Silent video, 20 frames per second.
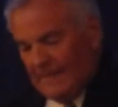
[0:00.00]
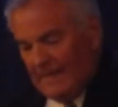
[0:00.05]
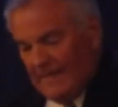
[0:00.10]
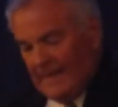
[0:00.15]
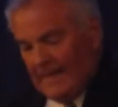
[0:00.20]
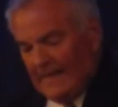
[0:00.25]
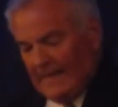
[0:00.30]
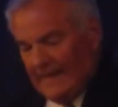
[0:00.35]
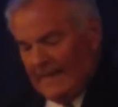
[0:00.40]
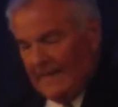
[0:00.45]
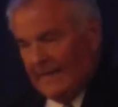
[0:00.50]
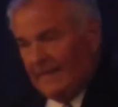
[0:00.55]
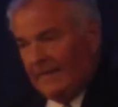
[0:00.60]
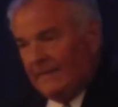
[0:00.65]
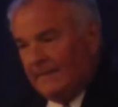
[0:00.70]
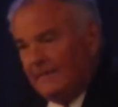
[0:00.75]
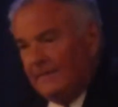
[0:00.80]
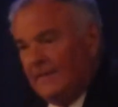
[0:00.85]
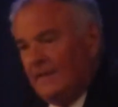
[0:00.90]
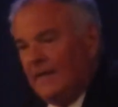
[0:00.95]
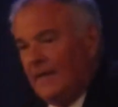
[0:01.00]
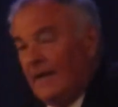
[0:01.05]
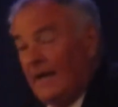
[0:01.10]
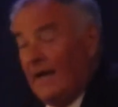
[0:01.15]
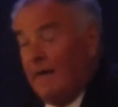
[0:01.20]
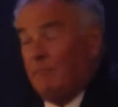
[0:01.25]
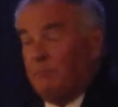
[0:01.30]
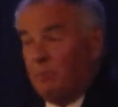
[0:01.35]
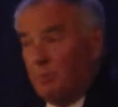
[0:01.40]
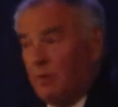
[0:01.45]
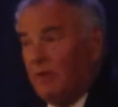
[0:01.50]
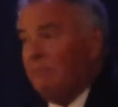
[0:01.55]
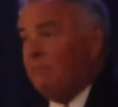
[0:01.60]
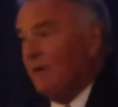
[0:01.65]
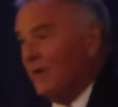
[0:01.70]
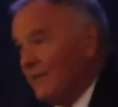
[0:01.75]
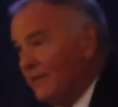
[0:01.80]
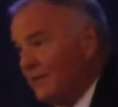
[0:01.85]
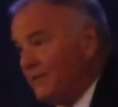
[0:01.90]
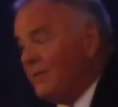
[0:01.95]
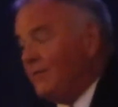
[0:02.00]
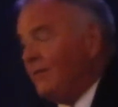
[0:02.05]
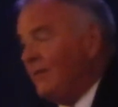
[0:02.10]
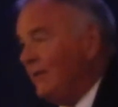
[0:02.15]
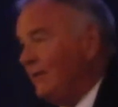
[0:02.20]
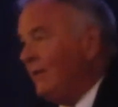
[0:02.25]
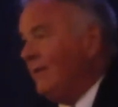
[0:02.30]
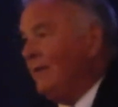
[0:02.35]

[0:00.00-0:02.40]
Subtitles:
I am privileged